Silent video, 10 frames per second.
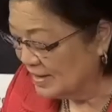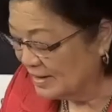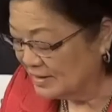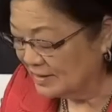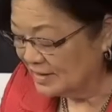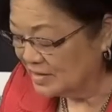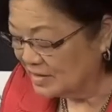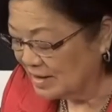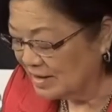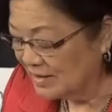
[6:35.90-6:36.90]
and
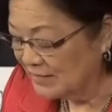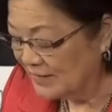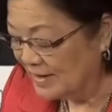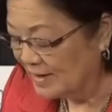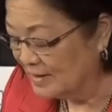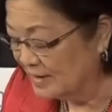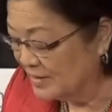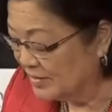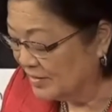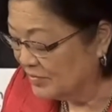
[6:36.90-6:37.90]
legislative and
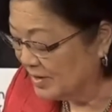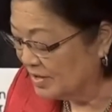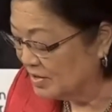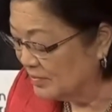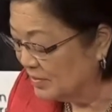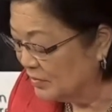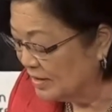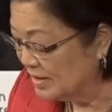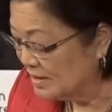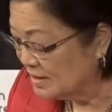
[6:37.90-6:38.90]
executive branch
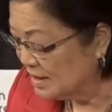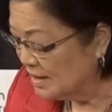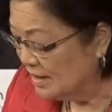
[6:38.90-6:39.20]
employees